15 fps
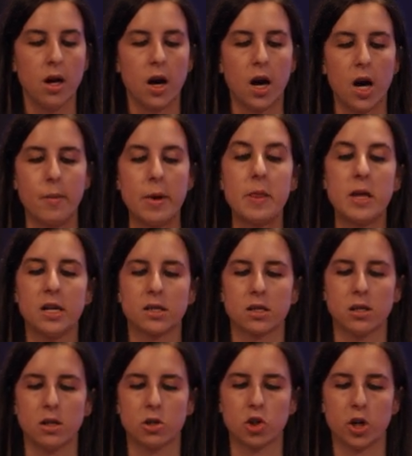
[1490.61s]
And then it's
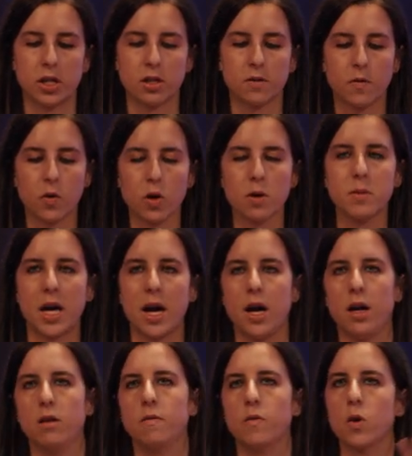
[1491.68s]
going to transform
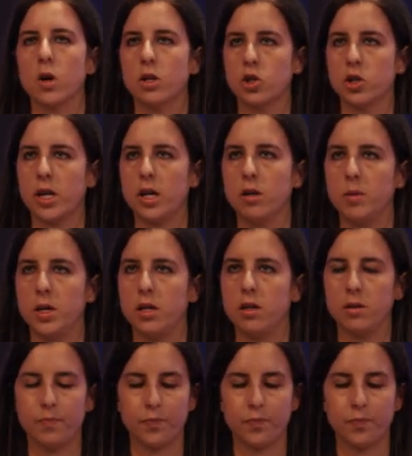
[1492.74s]
that 400 element